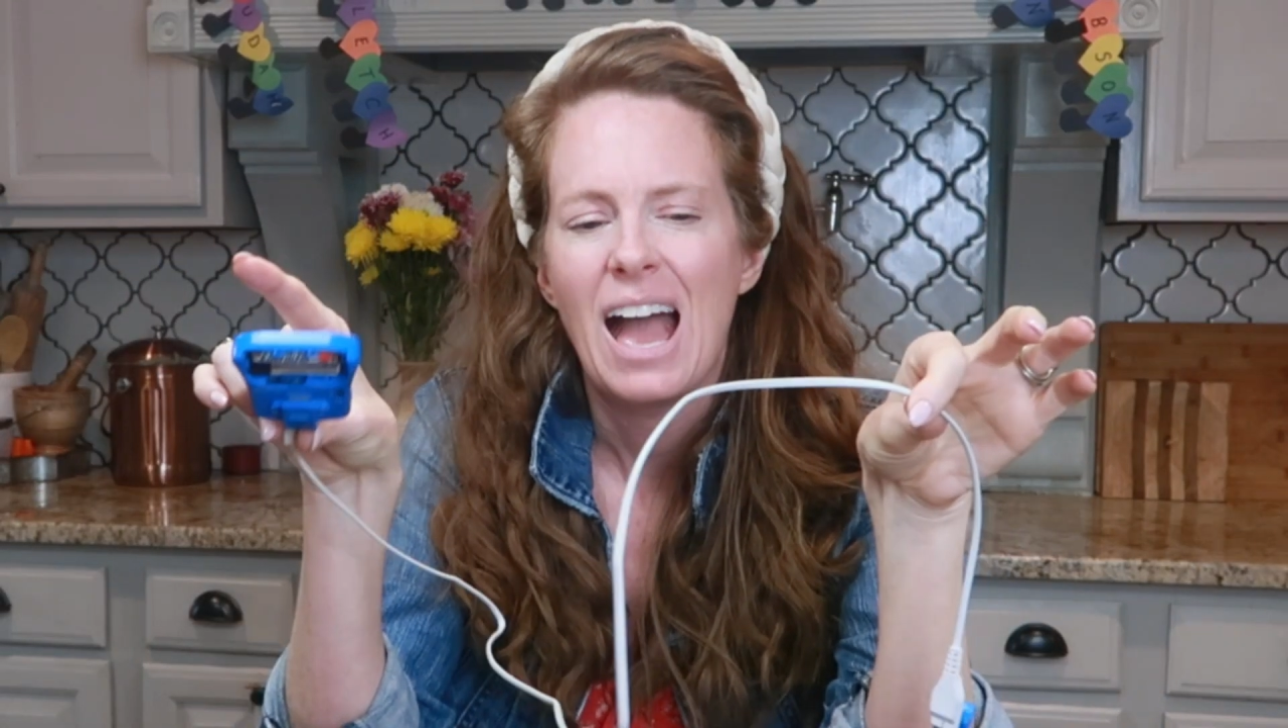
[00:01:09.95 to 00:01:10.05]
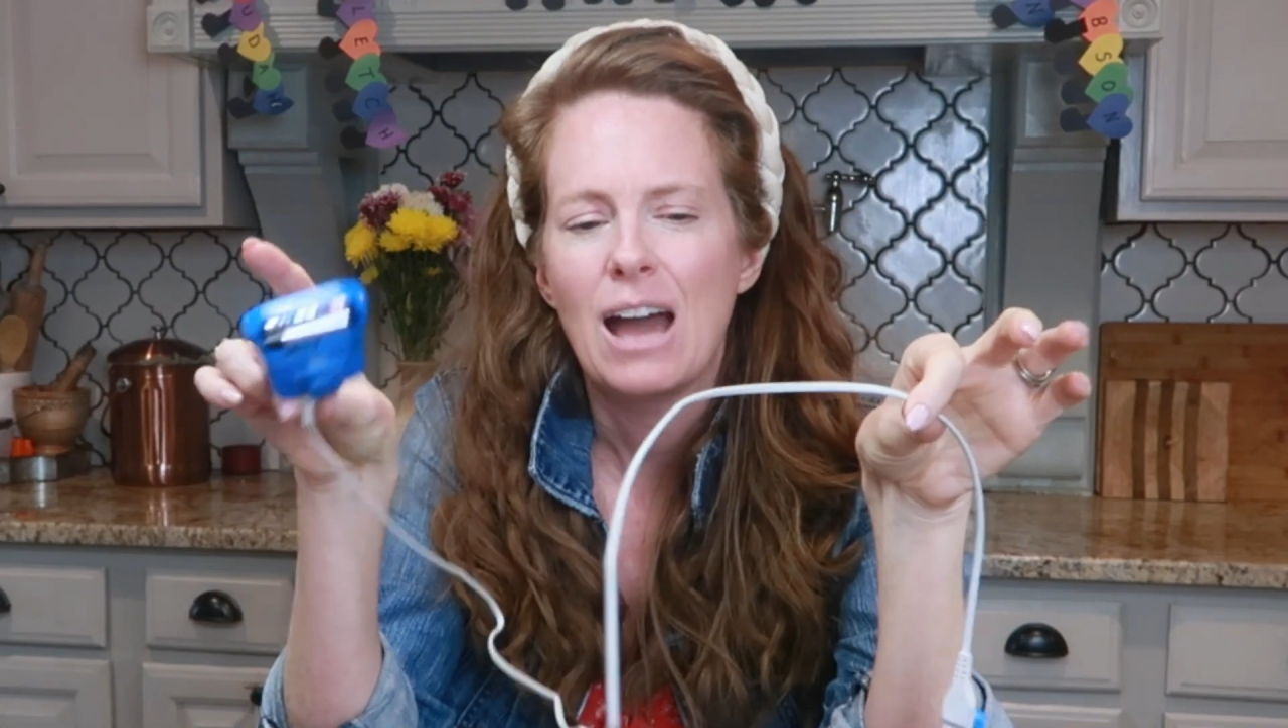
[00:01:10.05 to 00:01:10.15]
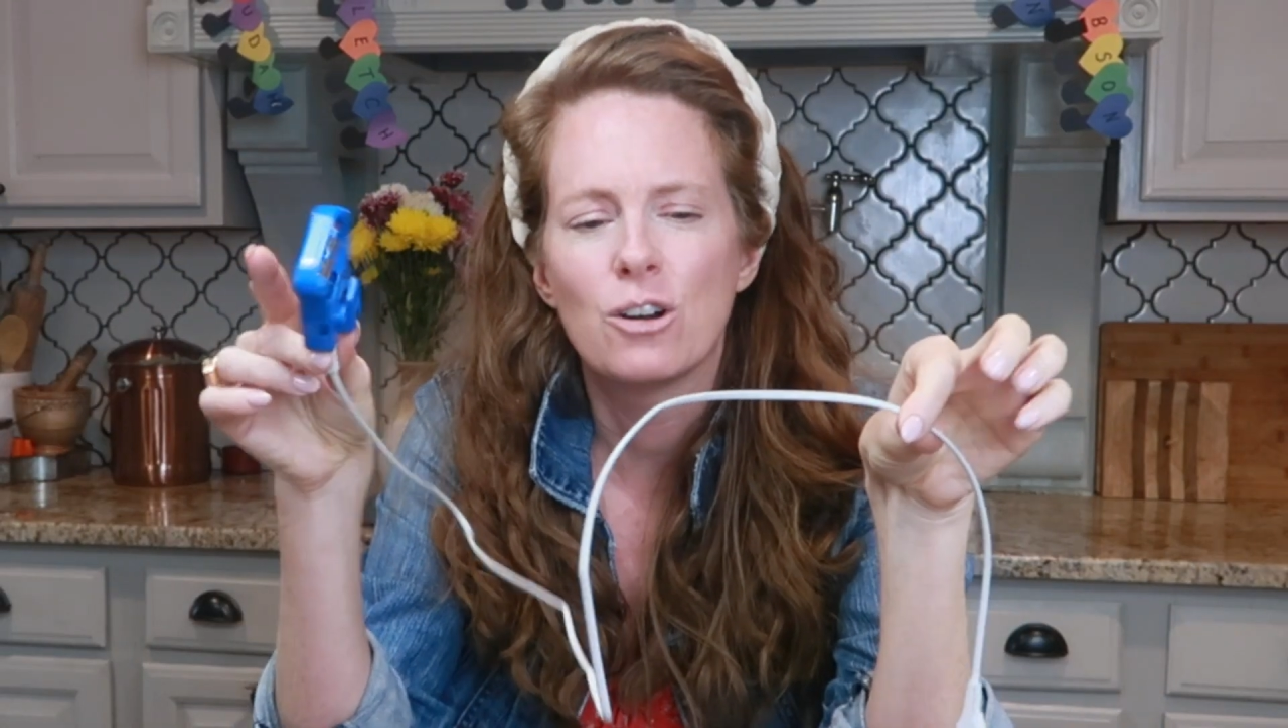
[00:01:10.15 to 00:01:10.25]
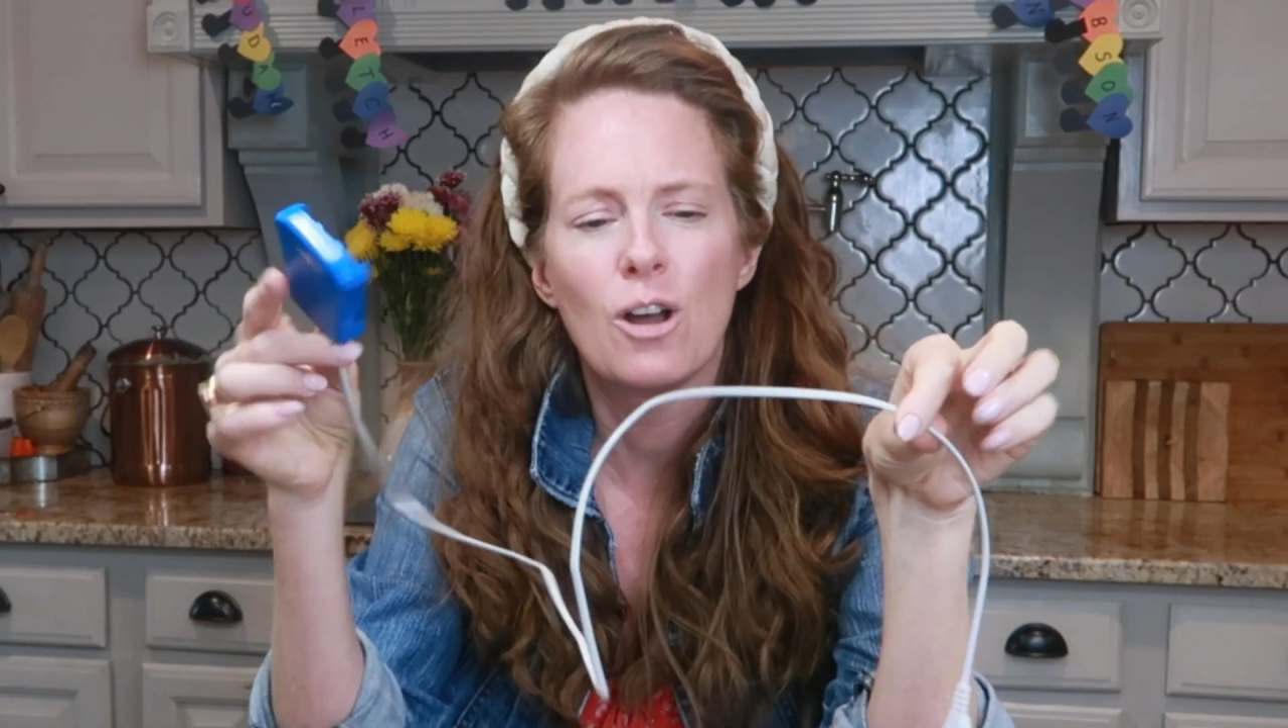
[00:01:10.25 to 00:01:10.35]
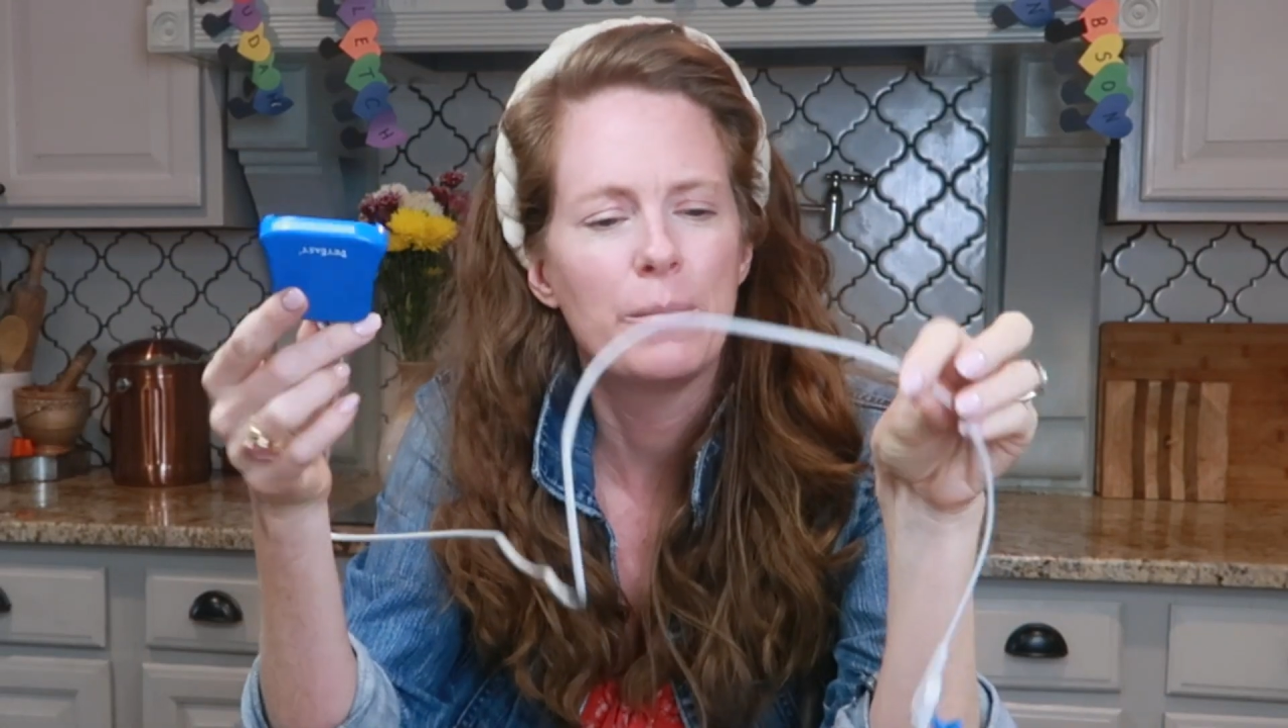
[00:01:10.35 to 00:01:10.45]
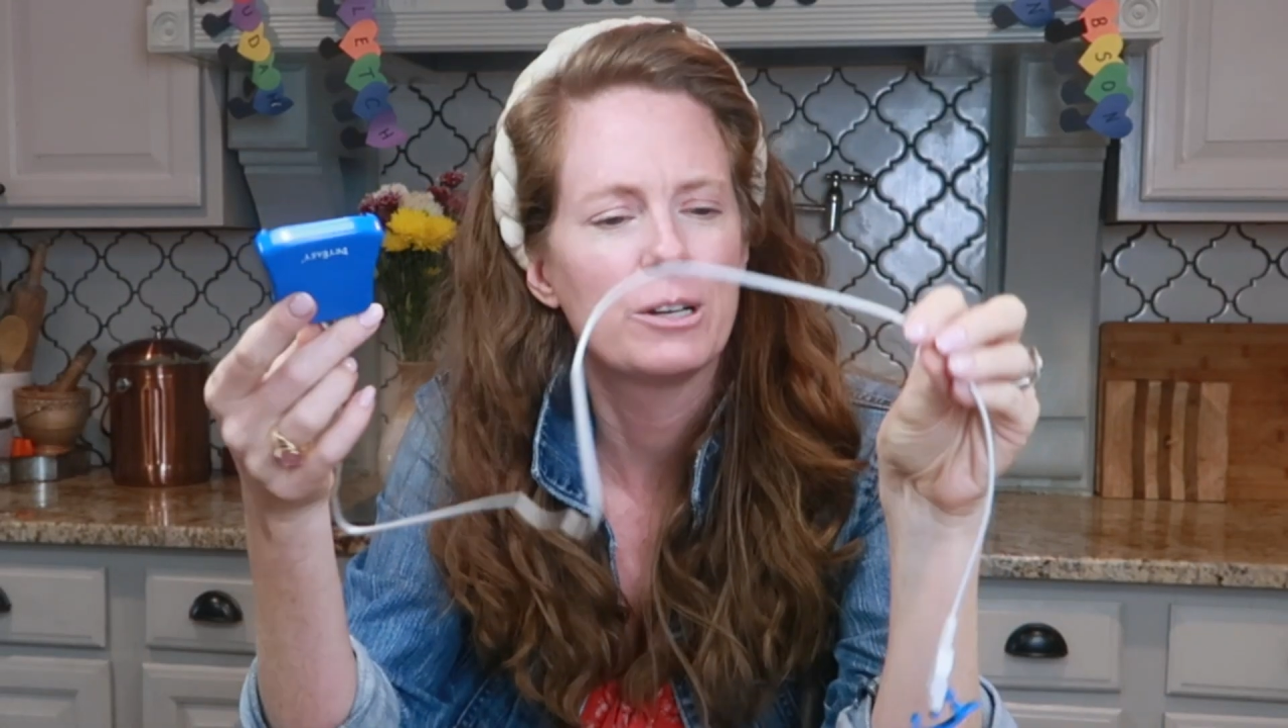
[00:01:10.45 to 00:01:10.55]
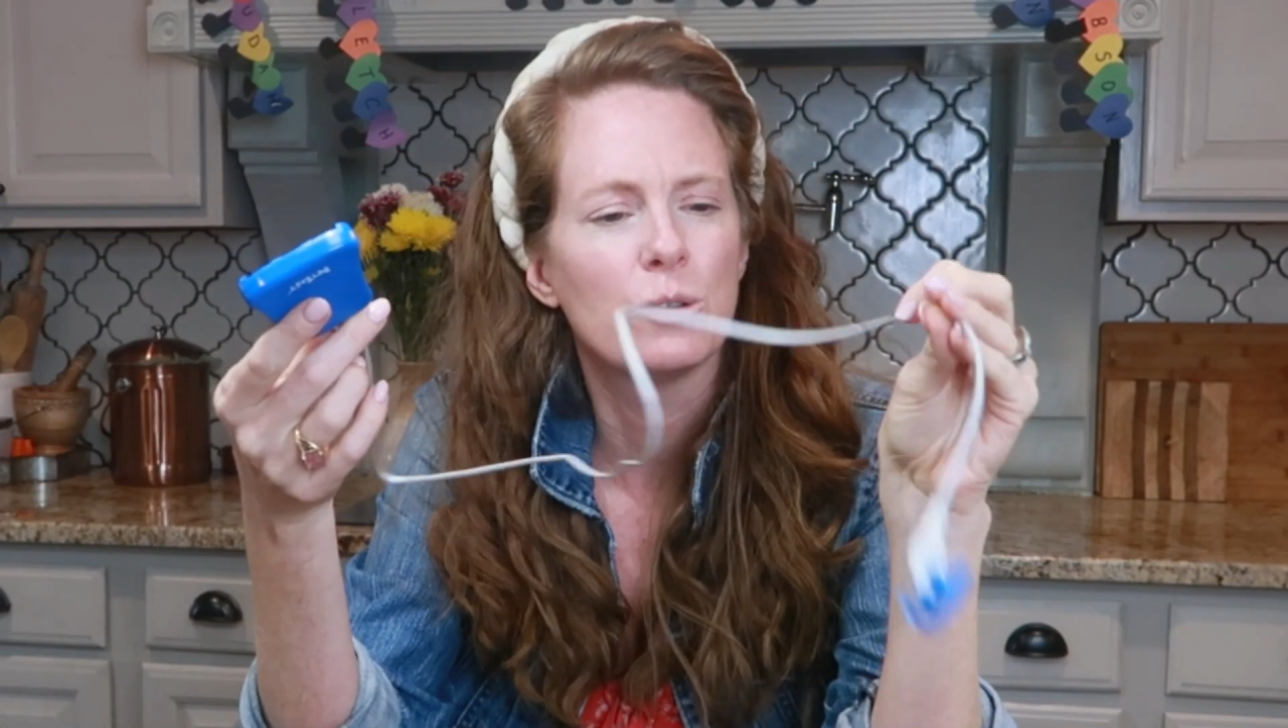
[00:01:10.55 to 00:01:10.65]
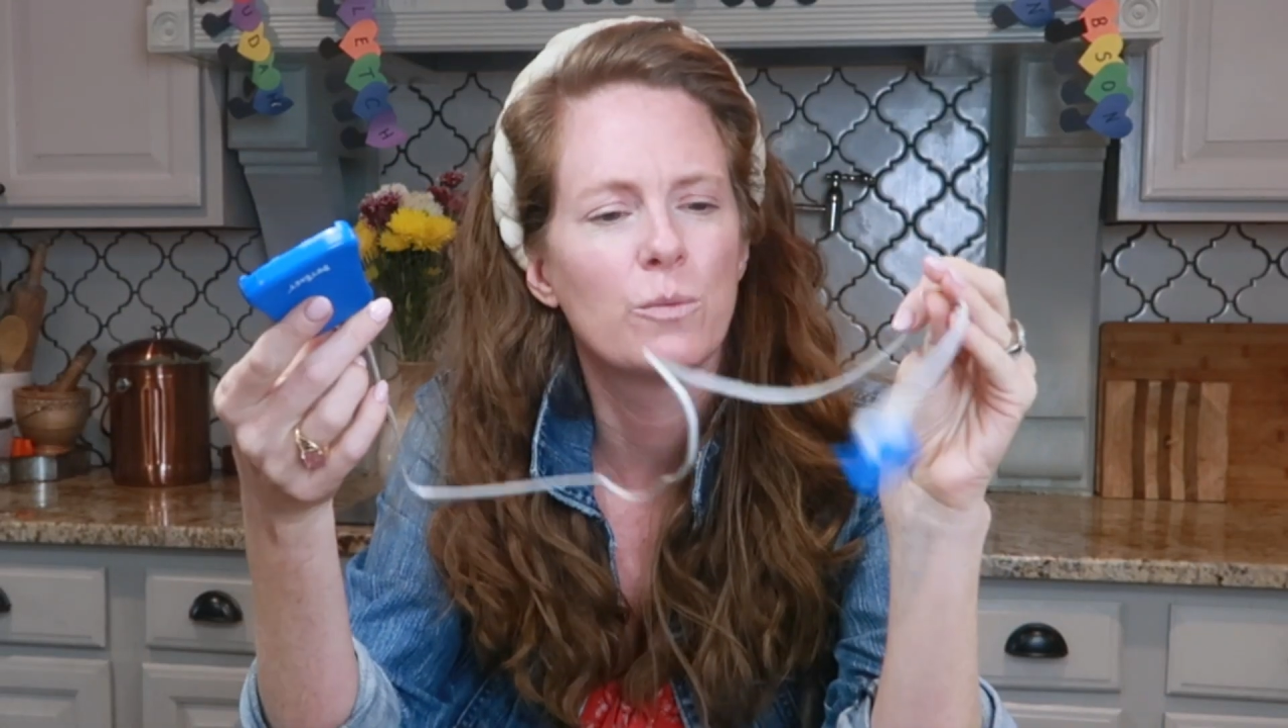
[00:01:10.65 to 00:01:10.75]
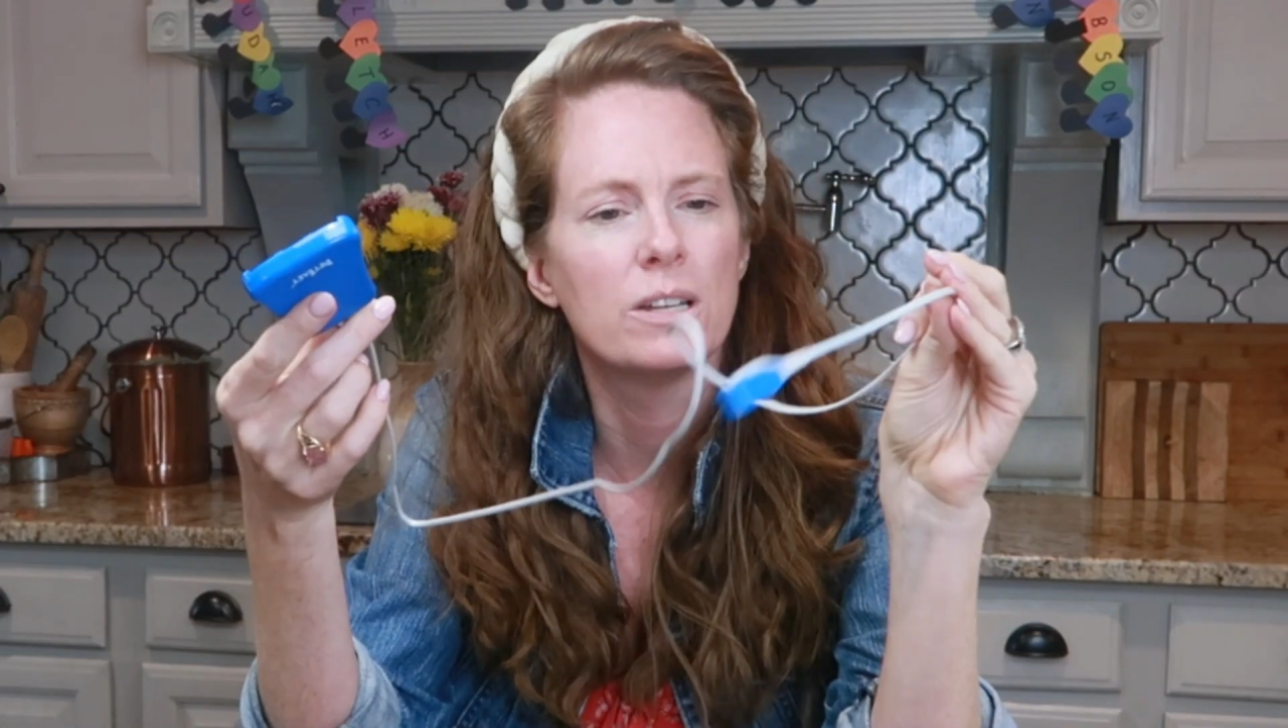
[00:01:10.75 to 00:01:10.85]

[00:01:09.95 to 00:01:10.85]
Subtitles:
I don't know how much it